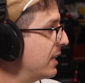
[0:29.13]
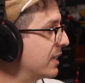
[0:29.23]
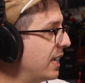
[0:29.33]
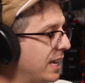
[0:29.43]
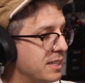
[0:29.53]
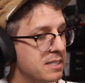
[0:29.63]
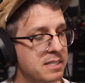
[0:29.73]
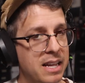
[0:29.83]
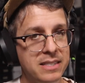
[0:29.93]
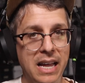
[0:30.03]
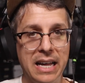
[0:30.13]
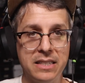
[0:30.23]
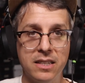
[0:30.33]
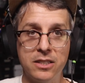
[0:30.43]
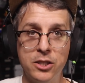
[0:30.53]
gain set
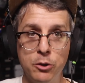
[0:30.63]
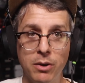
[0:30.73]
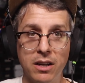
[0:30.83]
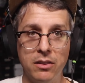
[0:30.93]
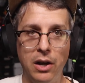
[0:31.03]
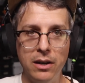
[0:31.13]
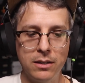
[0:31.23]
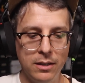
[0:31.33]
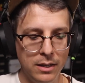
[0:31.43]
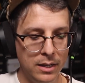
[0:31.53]
at 2 o'clock.